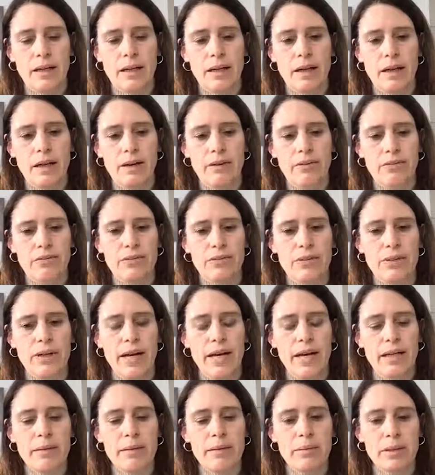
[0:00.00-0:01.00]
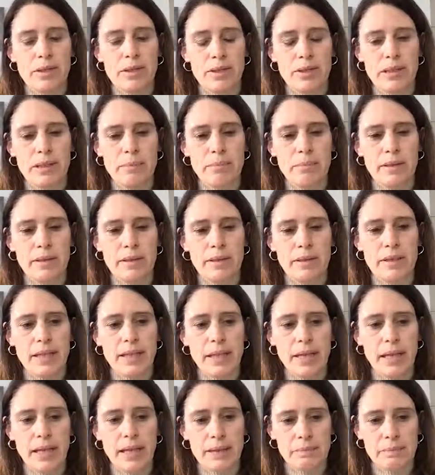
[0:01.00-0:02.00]
After Idebenone treatment,
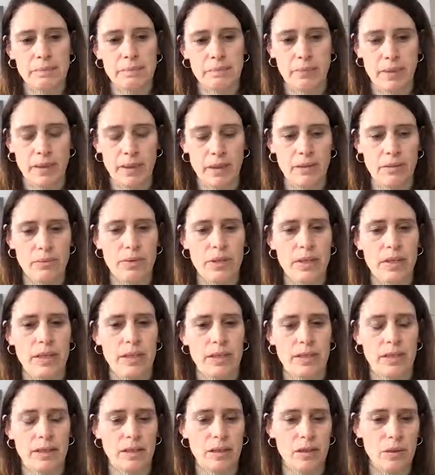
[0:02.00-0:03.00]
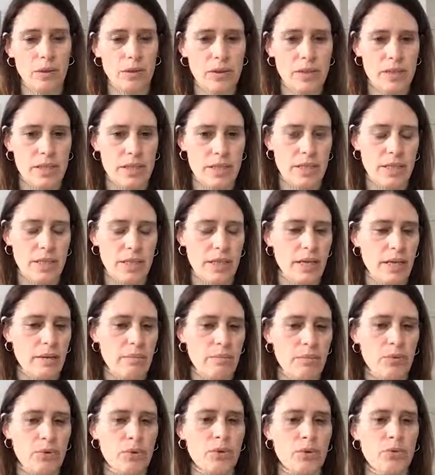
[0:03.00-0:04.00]
again, we couldn't see an
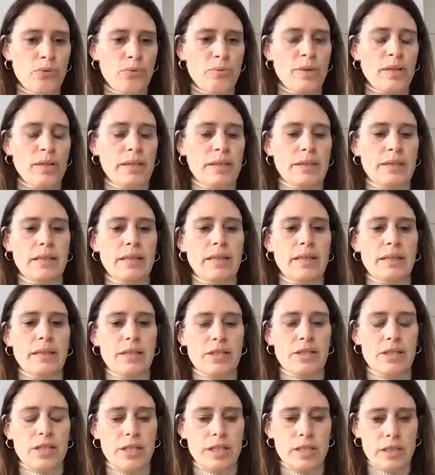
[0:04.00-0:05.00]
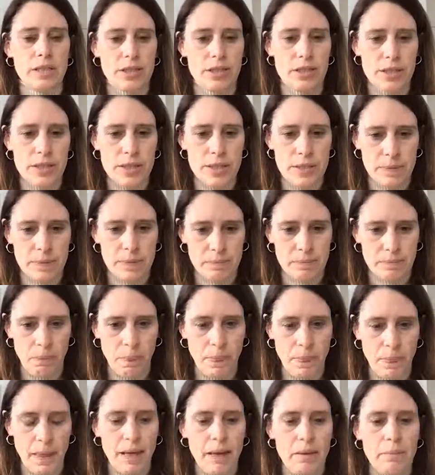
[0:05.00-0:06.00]
improvement in the teenagers,
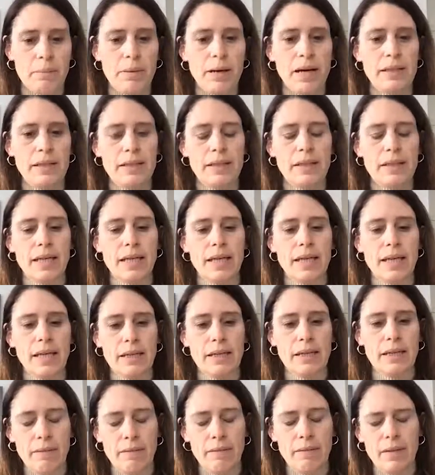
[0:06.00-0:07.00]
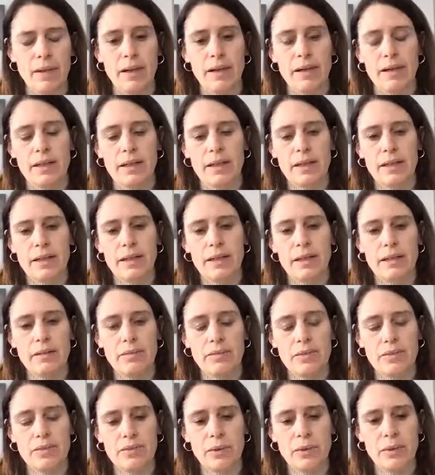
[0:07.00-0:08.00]
but again,
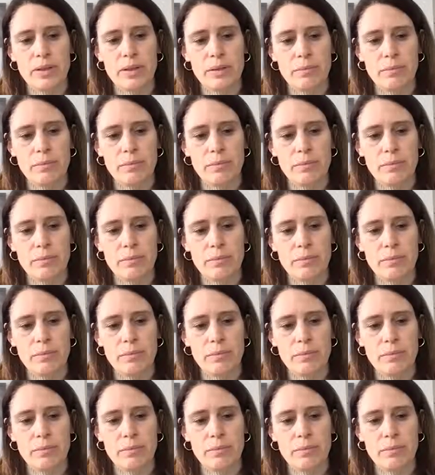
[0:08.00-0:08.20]
we found an